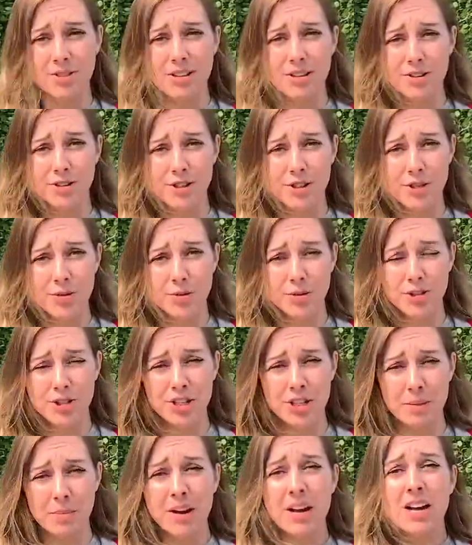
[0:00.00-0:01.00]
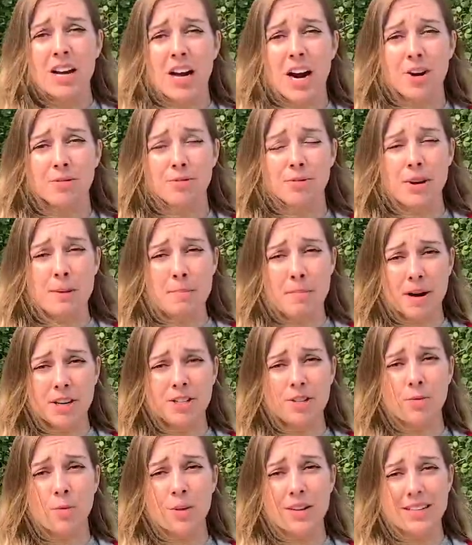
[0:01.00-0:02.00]
their stewardship, covering
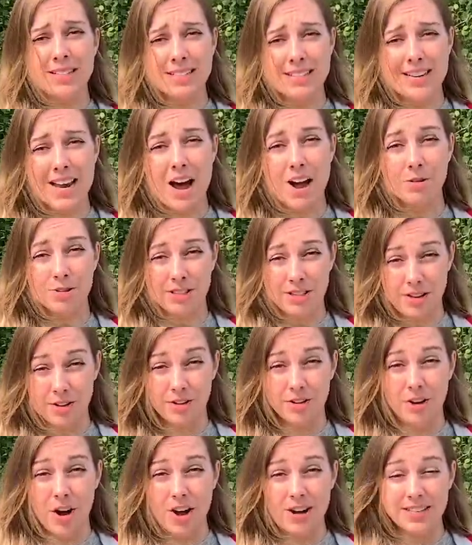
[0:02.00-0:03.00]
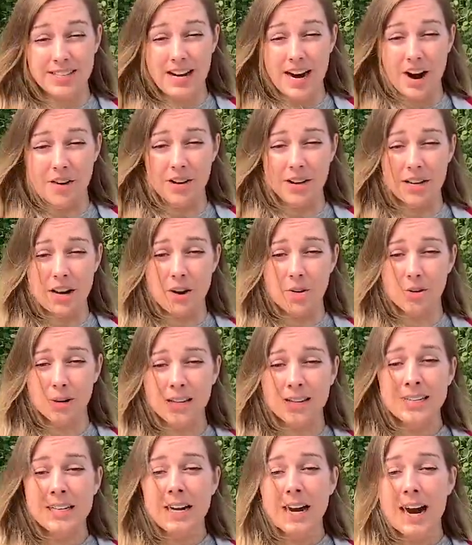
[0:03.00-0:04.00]
much of what is now southern Ontario.
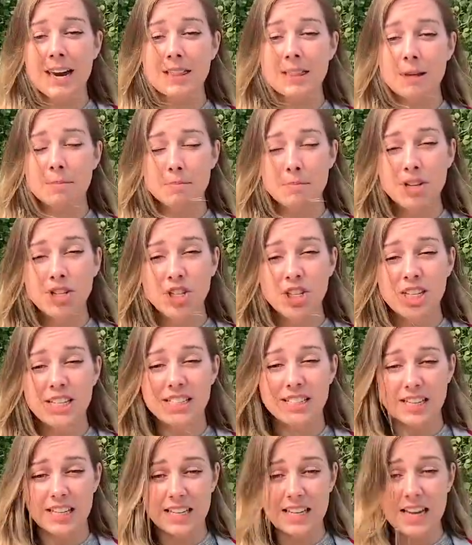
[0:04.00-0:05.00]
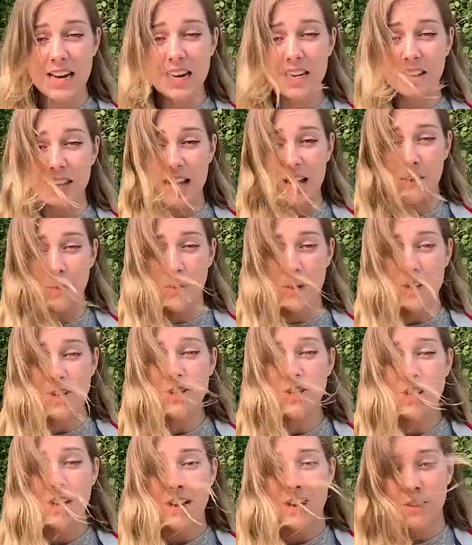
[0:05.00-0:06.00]
In the Michi-Sagig
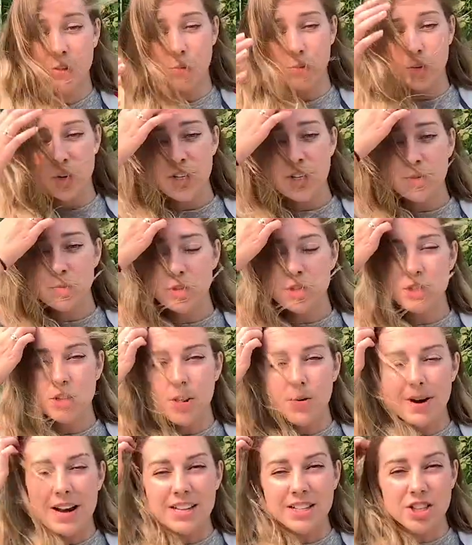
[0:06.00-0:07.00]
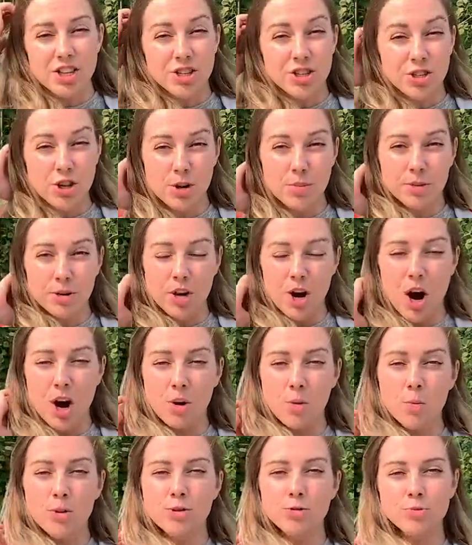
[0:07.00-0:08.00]
language, the region was known as Etobicoke,
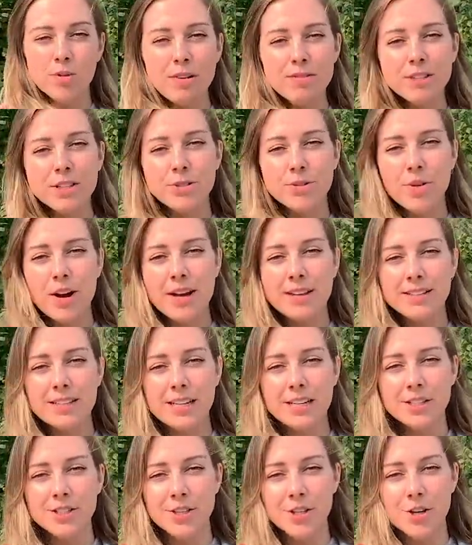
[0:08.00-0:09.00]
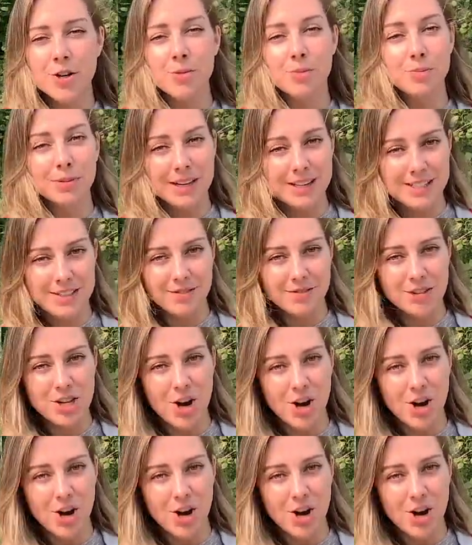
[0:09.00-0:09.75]
which roughly translates to place of the